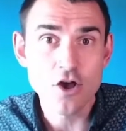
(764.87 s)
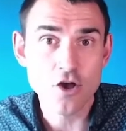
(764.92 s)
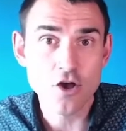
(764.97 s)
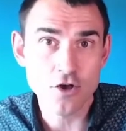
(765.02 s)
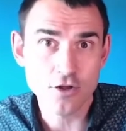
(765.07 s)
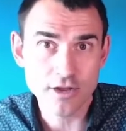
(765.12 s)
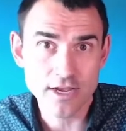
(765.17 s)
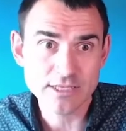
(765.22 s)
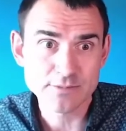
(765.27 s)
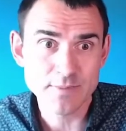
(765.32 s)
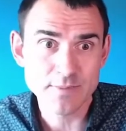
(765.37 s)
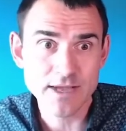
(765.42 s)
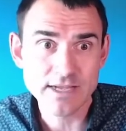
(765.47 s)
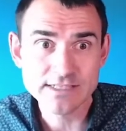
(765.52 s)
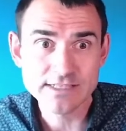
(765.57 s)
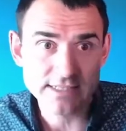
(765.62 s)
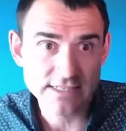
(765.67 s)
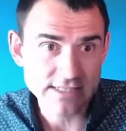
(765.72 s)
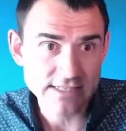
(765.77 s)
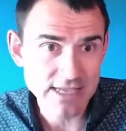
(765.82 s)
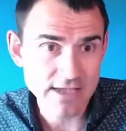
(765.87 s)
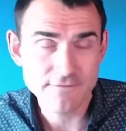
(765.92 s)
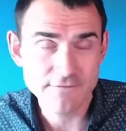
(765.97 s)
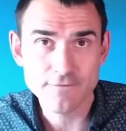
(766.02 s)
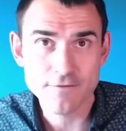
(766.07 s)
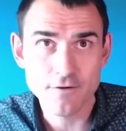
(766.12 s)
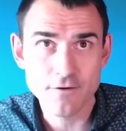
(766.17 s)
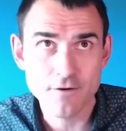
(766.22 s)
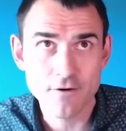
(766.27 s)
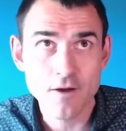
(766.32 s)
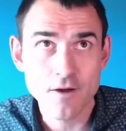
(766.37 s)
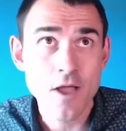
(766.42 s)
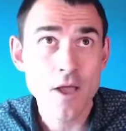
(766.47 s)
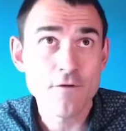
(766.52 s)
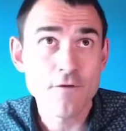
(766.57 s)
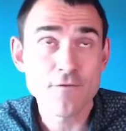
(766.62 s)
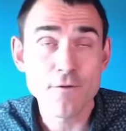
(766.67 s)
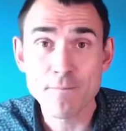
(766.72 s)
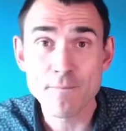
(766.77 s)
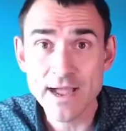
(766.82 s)
on LastPass. Same for
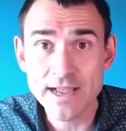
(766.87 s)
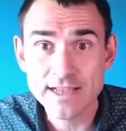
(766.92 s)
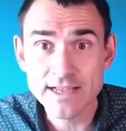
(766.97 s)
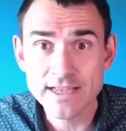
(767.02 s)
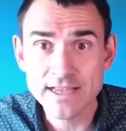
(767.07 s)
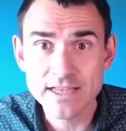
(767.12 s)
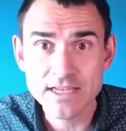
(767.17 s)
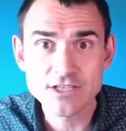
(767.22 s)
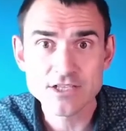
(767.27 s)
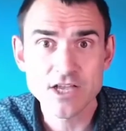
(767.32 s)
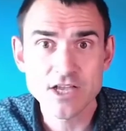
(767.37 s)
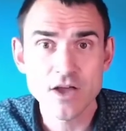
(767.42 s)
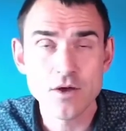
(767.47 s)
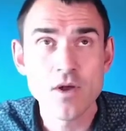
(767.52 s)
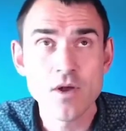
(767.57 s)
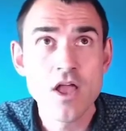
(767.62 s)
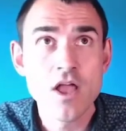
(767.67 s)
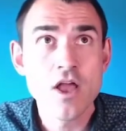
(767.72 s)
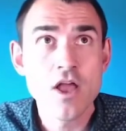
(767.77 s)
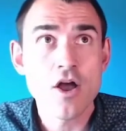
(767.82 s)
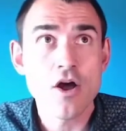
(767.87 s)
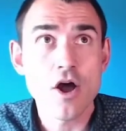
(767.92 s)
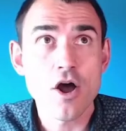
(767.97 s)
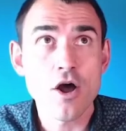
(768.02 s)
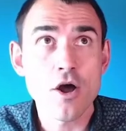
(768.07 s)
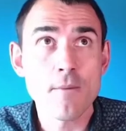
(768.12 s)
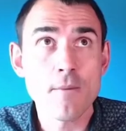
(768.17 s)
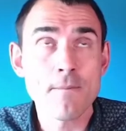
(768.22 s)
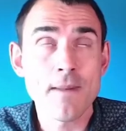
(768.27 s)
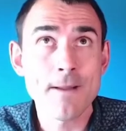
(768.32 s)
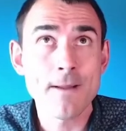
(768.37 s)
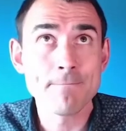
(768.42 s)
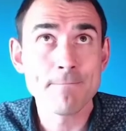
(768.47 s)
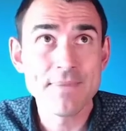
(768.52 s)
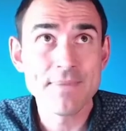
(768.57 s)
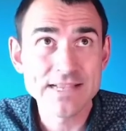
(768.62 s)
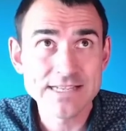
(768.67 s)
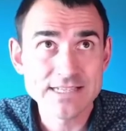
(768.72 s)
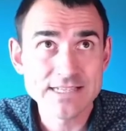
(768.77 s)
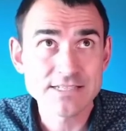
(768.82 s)
banking. So my
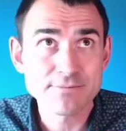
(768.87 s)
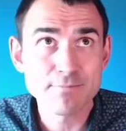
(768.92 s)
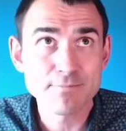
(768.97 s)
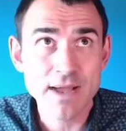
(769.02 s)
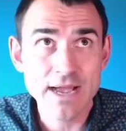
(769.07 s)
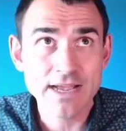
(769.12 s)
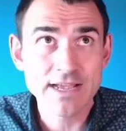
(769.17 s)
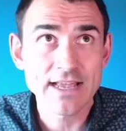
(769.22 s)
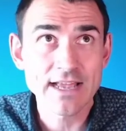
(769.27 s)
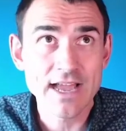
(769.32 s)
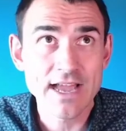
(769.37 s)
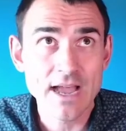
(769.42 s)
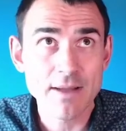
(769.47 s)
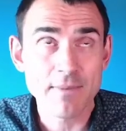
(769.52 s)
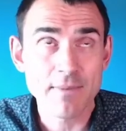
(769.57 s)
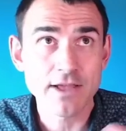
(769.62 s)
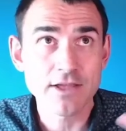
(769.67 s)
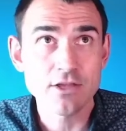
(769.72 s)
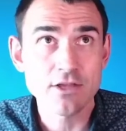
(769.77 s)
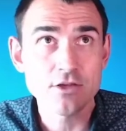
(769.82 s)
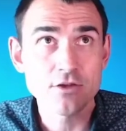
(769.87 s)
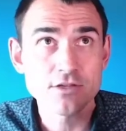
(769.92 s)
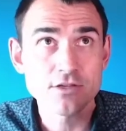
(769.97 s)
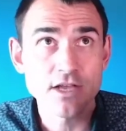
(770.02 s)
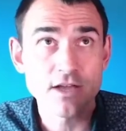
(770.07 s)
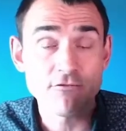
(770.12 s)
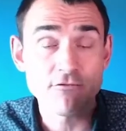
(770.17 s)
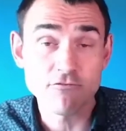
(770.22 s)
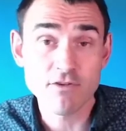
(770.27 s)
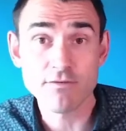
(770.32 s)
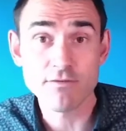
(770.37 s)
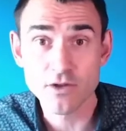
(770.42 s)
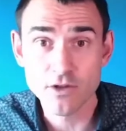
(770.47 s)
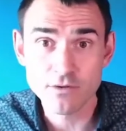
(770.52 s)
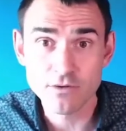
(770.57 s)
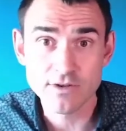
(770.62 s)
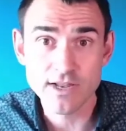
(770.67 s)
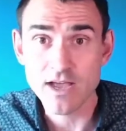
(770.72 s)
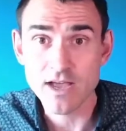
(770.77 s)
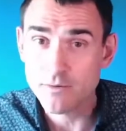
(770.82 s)
business banking app, I use Revolut
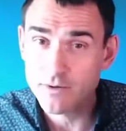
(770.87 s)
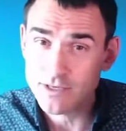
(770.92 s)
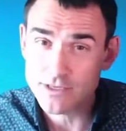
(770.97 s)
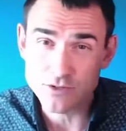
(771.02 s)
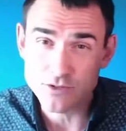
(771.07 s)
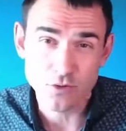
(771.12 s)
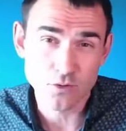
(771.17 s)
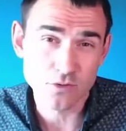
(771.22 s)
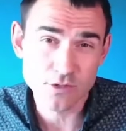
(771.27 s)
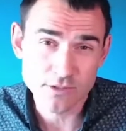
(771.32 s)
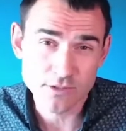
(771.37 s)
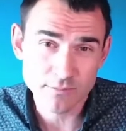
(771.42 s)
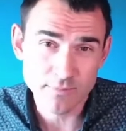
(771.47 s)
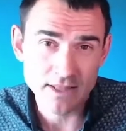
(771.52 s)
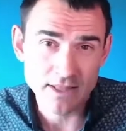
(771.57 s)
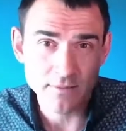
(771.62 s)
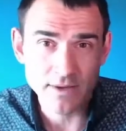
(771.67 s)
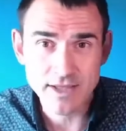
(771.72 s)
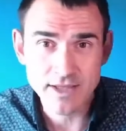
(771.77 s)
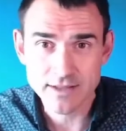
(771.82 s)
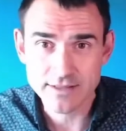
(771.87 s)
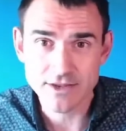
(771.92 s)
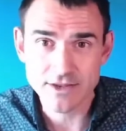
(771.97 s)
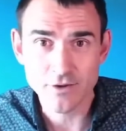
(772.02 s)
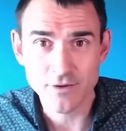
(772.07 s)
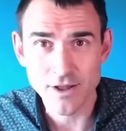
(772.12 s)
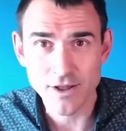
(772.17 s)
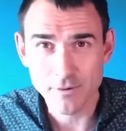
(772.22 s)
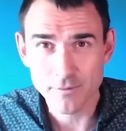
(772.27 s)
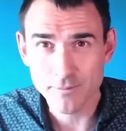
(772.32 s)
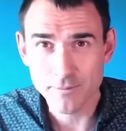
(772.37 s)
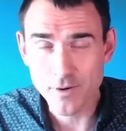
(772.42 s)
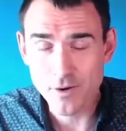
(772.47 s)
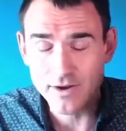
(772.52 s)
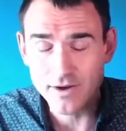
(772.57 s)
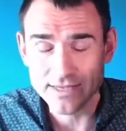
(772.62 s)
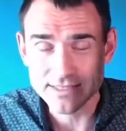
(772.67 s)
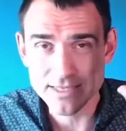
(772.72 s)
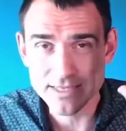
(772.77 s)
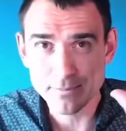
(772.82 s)
now, which is awesome, by the way. I did a whole
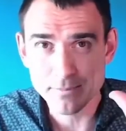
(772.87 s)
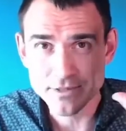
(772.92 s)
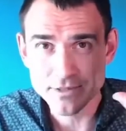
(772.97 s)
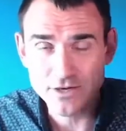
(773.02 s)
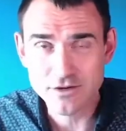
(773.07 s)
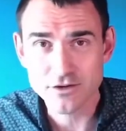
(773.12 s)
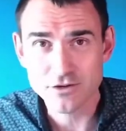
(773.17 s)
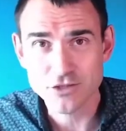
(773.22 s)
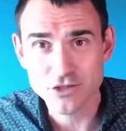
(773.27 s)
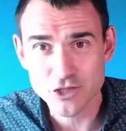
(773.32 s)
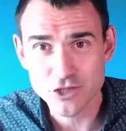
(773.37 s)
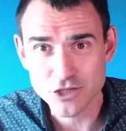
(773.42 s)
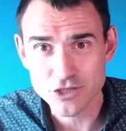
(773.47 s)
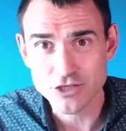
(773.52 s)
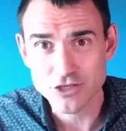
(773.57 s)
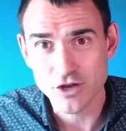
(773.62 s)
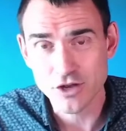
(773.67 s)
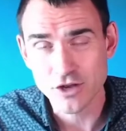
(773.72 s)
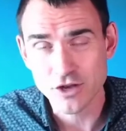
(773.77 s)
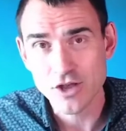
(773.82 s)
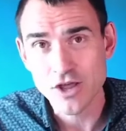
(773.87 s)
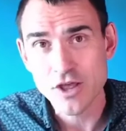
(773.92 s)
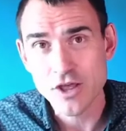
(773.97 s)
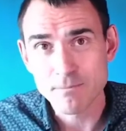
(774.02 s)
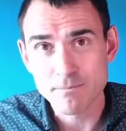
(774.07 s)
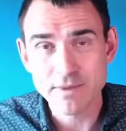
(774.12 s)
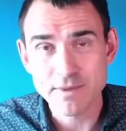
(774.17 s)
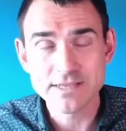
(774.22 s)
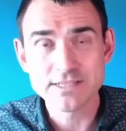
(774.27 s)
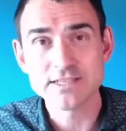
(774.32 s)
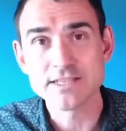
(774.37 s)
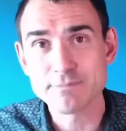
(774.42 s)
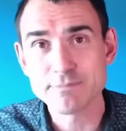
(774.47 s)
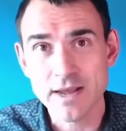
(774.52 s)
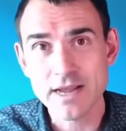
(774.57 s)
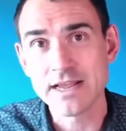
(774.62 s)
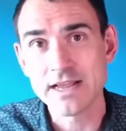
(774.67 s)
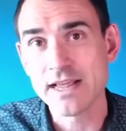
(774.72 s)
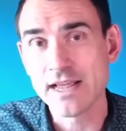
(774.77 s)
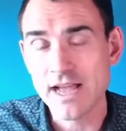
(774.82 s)
podcast episode just on business
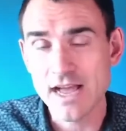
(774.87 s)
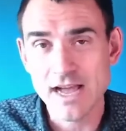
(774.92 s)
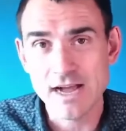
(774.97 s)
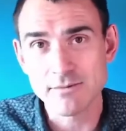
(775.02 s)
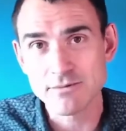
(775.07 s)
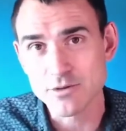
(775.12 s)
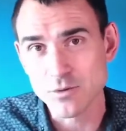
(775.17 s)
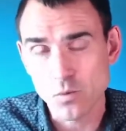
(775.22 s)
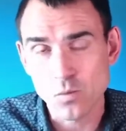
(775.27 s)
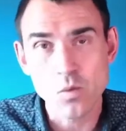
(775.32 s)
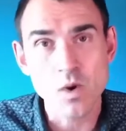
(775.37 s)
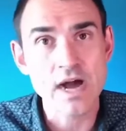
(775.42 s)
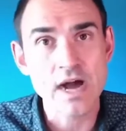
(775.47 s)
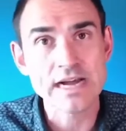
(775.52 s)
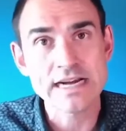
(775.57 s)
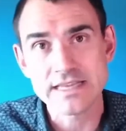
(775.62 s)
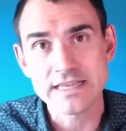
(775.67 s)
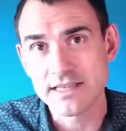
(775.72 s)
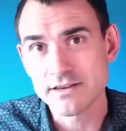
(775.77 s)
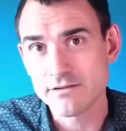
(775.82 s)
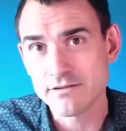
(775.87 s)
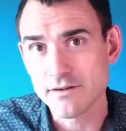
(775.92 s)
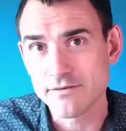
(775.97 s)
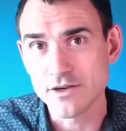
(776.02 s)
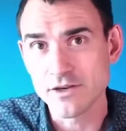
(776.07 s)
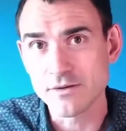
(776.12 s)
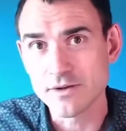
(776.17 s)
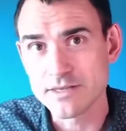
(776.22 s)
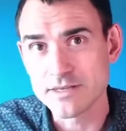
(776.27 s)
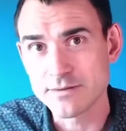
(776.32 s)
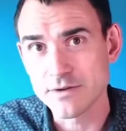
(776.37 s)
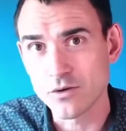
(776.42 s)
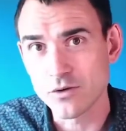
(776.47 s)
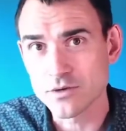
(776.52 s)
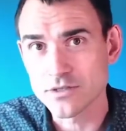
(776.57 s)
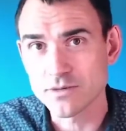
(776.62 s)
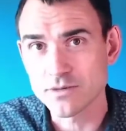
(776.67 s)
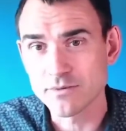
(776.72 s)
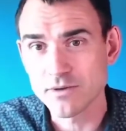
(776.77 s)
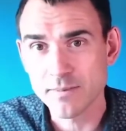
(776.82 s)
banking apps and why I think Revolut is
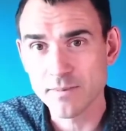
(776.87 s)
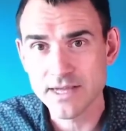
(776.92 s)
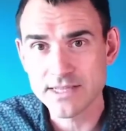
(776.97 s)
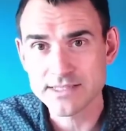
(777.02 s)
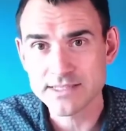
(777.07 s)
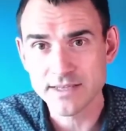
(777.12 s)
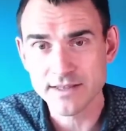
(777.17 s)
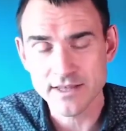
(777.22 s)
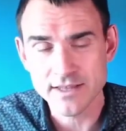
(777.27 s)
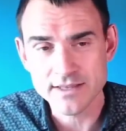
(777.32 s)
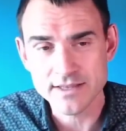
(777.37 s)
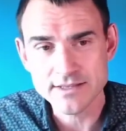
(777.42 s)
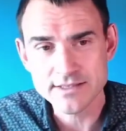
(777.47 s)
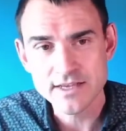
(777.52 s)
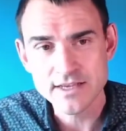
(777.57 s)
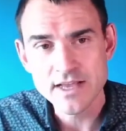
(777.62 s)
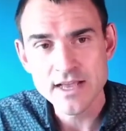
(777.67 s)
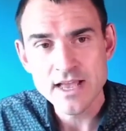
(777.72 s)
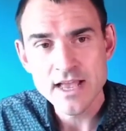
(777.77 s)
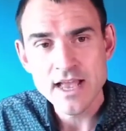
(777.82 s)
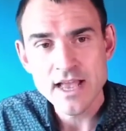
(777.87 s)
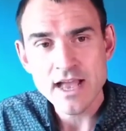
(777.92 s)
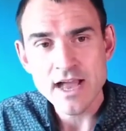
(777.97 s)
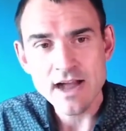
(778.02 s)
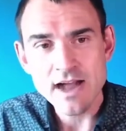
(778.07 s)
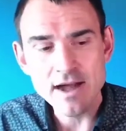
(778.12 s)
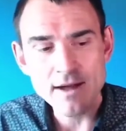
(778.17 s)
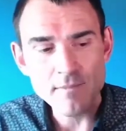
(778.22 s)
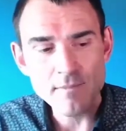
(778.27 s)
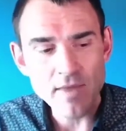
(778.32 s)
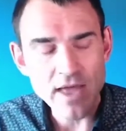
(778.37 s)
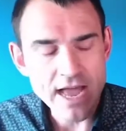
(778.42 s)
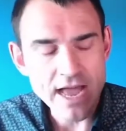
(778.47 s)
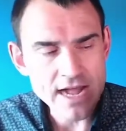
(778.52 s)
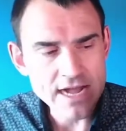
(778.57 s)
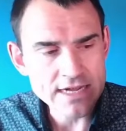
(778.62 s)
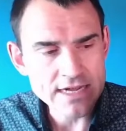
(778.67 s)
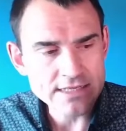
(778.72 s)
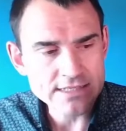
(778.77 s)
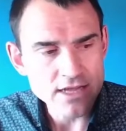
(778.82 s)
awesome compared to the others.
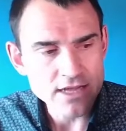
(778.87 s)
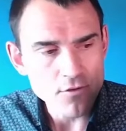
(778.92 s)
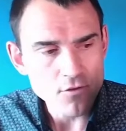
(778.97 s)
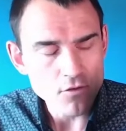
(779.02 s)
And